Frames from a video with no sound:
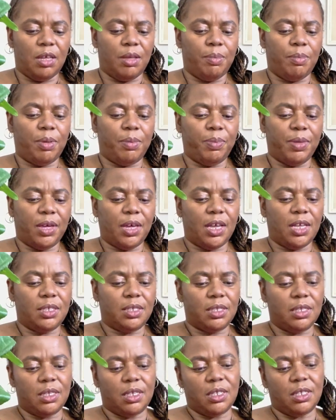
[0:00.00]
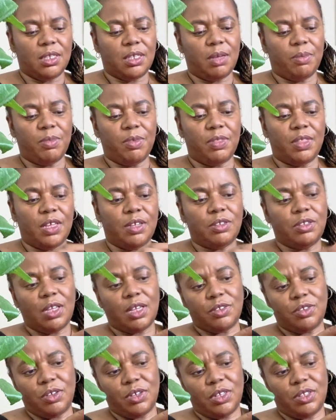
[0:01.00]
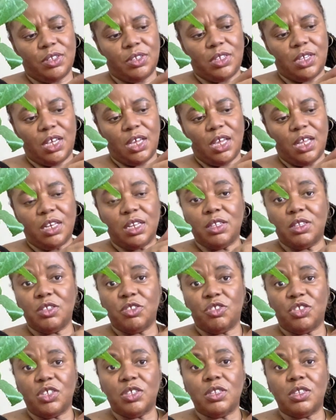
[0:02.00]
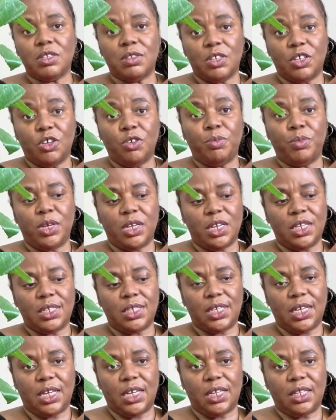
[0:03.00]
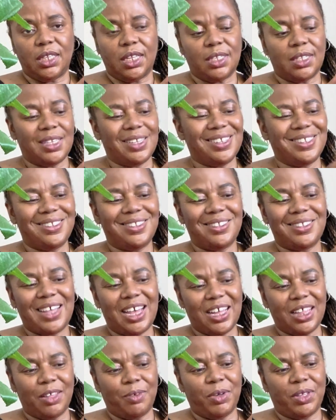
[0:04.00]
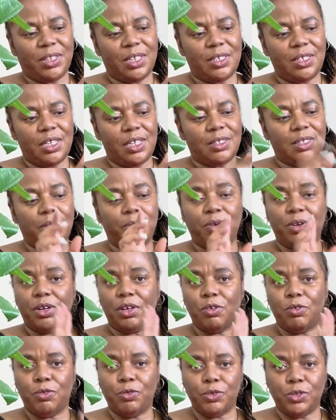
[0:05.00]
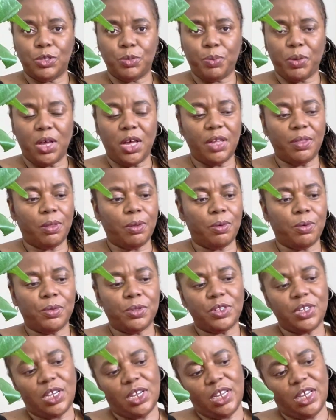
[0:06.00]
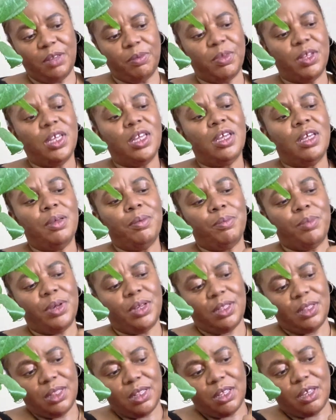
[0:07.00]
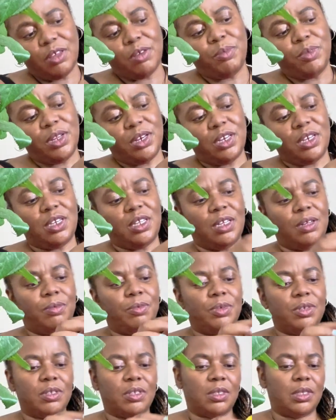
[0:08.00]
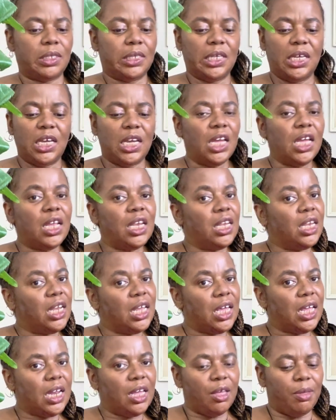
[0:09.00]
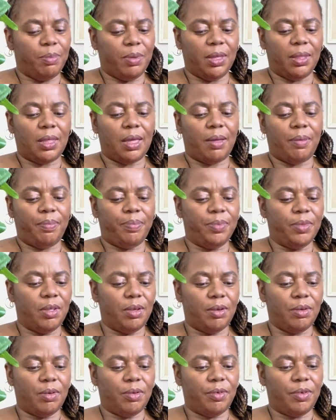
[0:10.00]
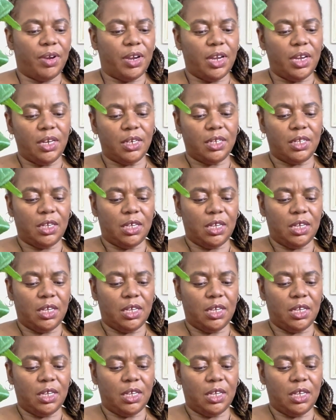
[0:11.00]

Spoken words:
But because some of this, as you can see, and this is humidity. This is exactly what this is. They were in a cool spot the whole time, but the humidity was not helping them. All right?